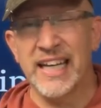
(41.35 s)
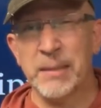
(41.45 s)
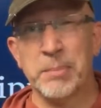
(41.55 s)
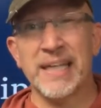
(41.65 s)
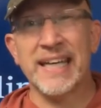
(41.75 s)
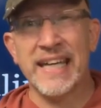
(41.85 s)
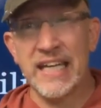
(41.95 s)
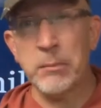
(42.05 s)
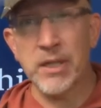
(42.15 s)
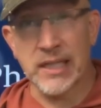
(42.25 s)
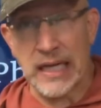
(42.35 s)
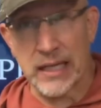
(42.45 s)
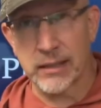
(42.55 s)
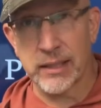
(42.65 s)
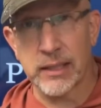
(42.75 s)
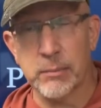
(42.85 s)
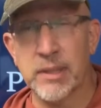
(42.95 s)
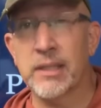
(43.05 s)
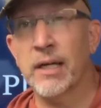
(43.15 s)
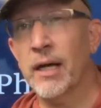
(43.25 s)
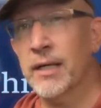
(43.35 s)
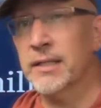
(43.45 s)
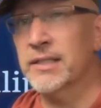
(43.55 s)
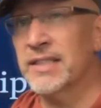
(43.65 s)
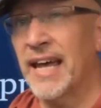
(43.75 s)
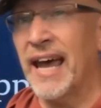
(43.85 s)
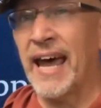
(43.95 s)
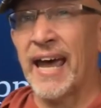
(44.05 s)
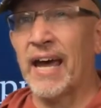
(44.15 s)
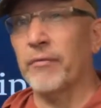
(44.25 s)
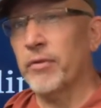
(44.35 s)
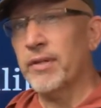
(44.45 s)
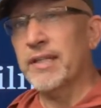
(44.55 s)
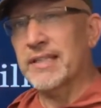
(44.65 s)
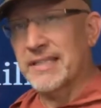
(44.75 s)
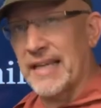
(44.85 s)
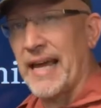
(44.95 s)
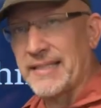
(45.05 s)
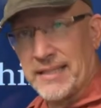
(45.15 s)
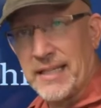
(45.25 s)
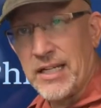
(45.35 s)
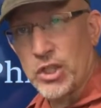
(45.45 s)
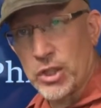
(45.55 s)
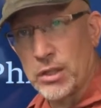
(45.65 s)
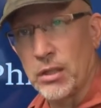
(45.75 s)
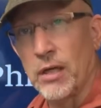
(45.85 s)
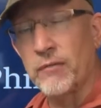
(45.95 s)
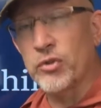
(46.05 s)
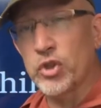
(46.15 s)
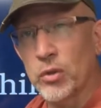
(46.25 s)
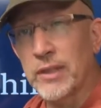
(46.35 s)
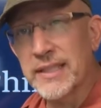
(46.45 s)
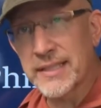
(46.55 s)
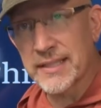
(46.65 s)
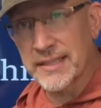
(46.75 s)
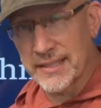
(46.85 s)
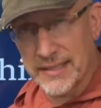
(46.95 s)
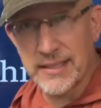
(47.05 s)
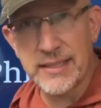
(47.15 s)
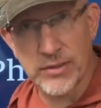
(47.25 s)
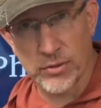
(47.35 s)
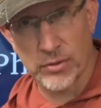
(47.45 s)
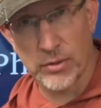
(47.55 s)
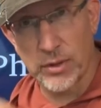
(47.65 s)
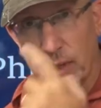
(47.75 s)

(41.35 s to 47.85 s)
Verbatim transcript: It became a colony because after the assassination of Julius Caesar,